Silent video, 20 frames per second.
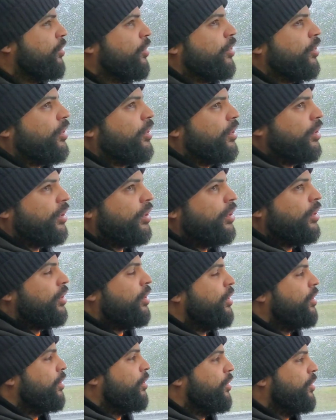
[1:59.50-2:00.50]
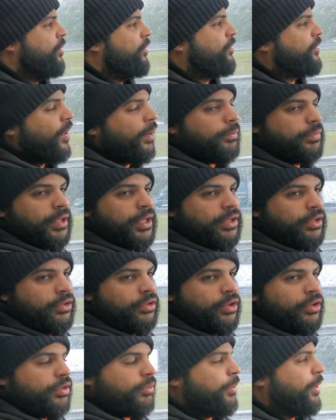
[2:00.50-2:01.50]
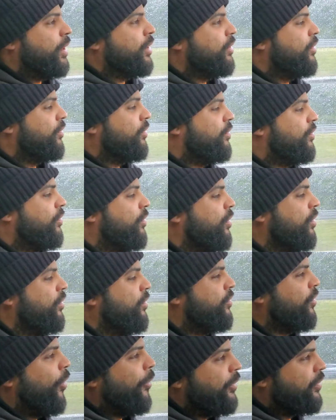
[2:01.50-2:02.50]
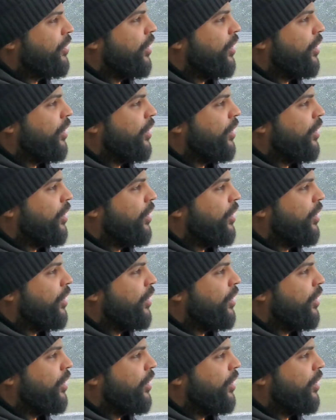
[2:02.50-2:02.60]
or something, you know what I mean? It's always